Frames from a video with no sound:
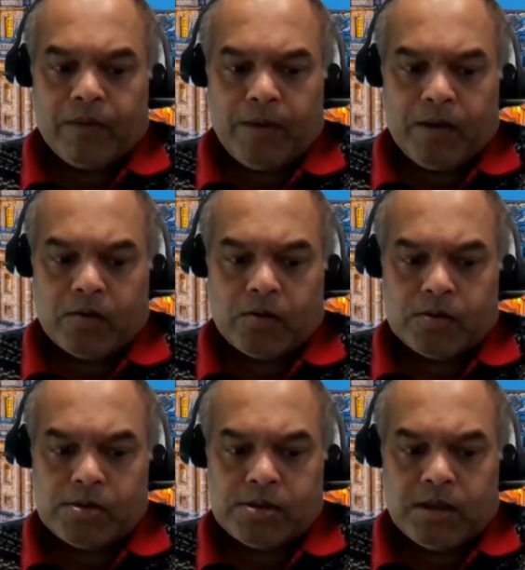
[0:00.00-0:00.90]

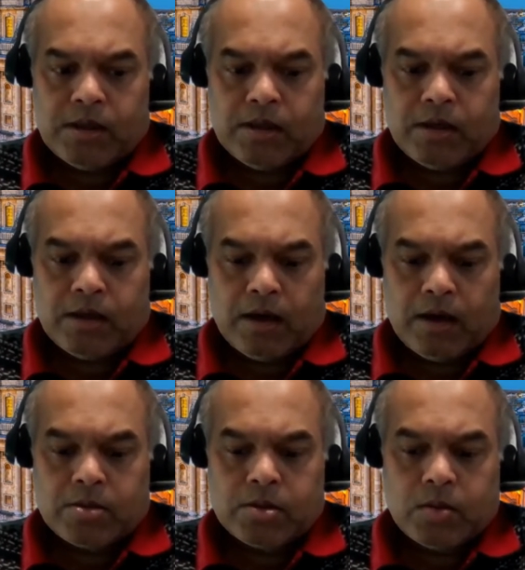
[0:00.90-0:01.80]
because
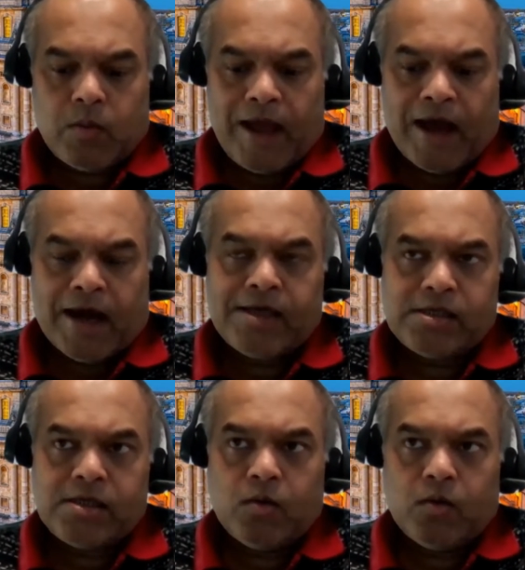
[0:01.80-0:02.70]
so the way I
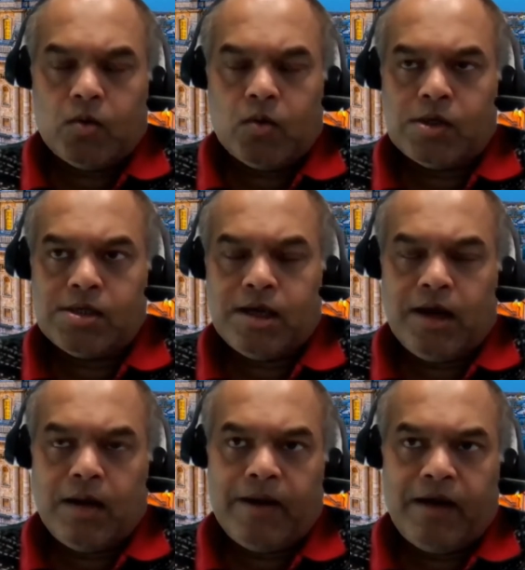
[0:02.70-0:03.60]
see low code is a
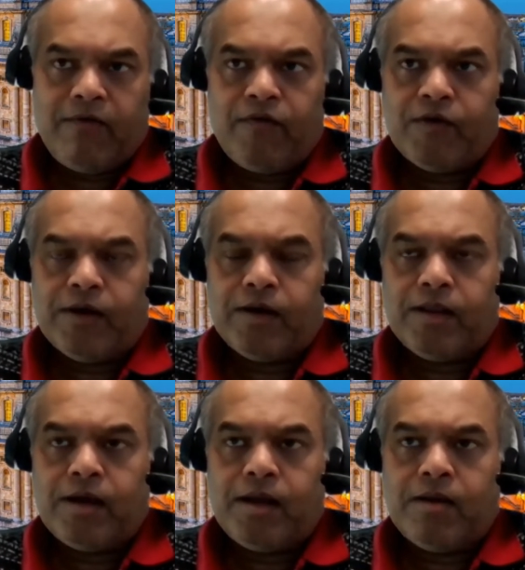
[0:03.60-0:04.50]
little bit different
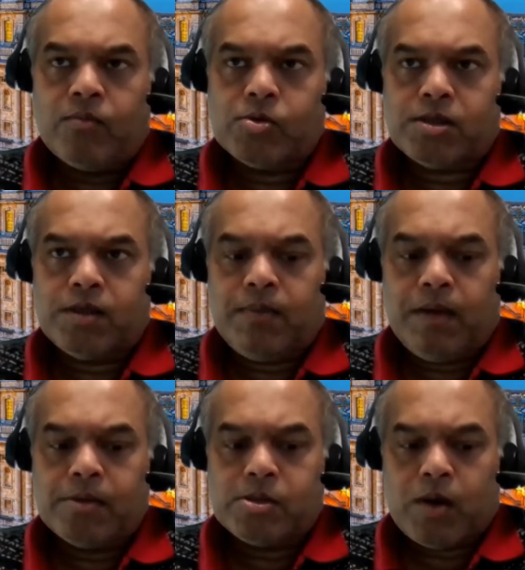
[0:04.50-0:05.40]
than most other
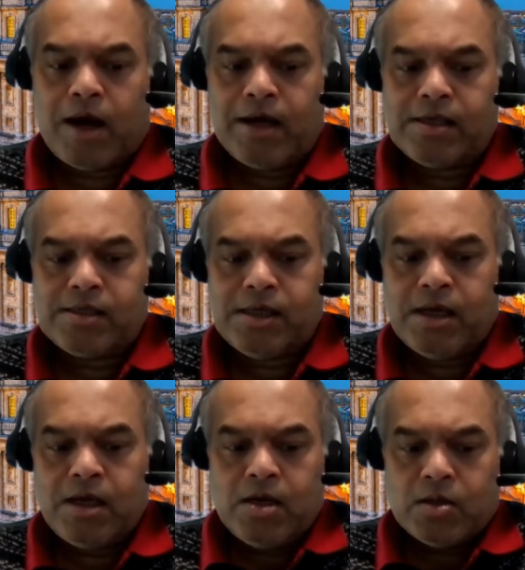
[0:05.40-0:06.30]
people. So
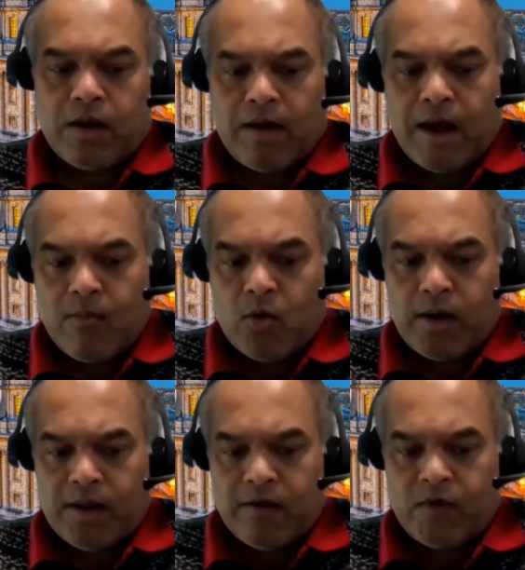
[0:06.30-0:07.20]
I'm old
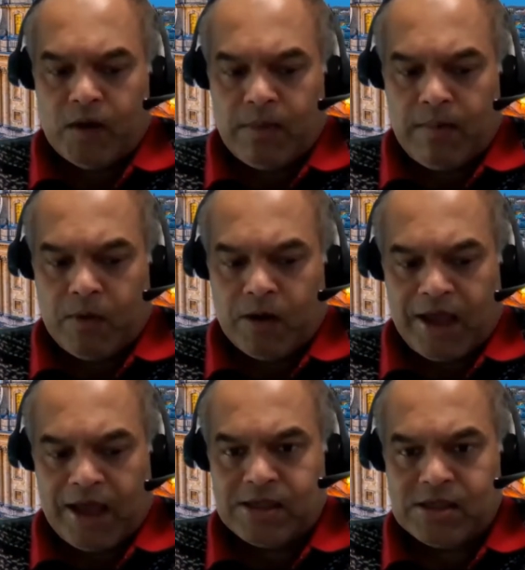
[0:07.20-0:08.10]
enough to remember
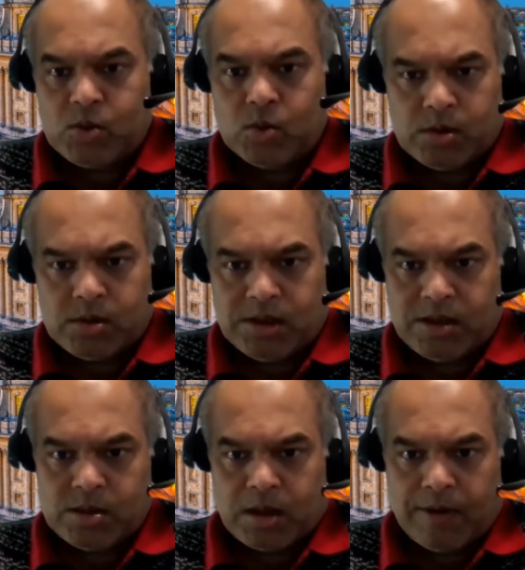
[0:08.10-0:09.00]
case tools.
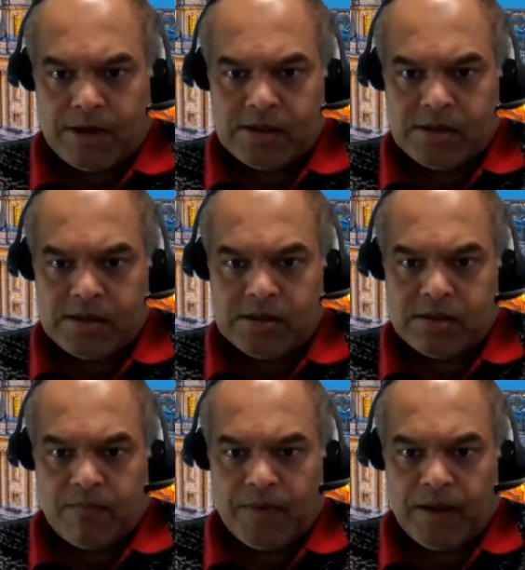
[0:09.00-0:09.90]
Yes, I mean, this is
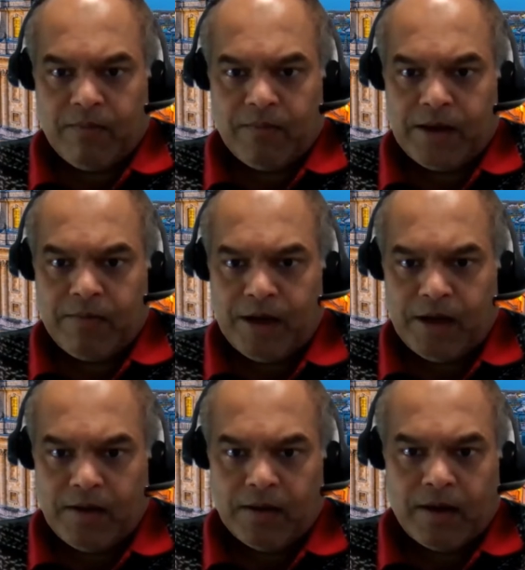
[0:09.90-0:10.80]
something very,
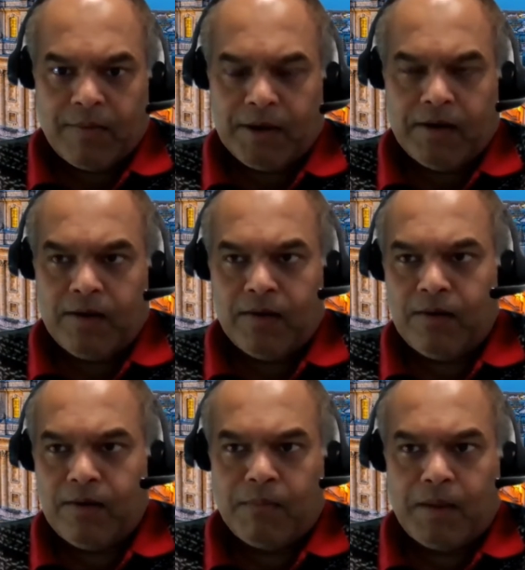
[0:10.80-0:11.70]
very, I mean,
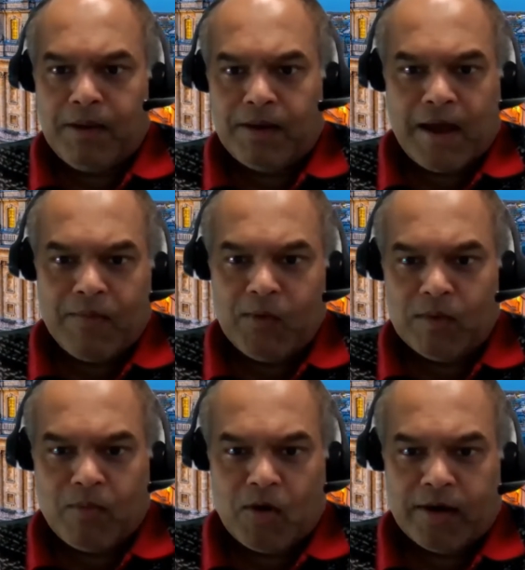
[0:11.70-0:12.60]
maybe time you
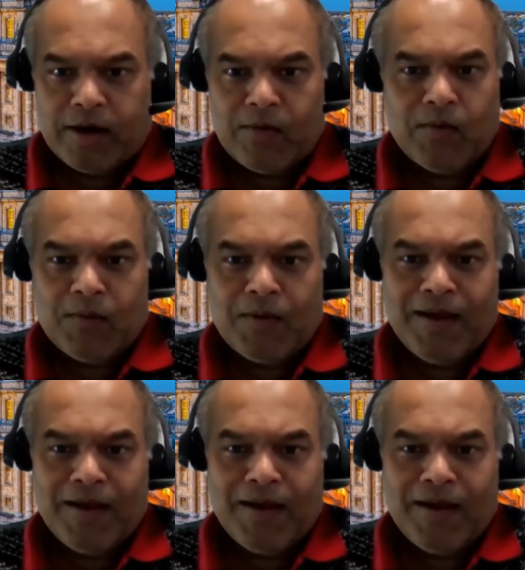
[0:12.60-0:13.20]
were born, I don't know.